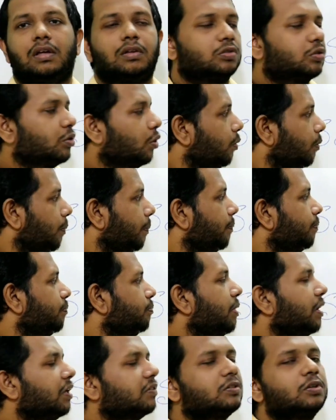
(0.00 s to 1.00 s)
So
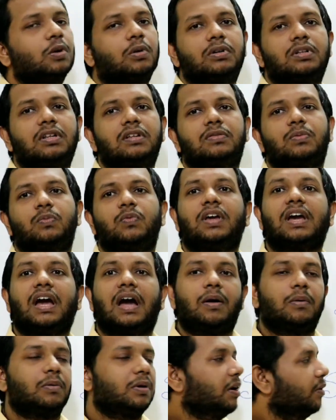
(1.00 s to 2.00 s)
based on this, we
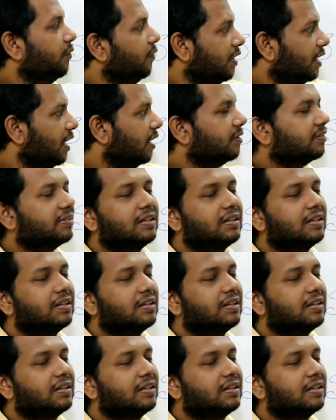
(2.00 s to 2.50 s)
can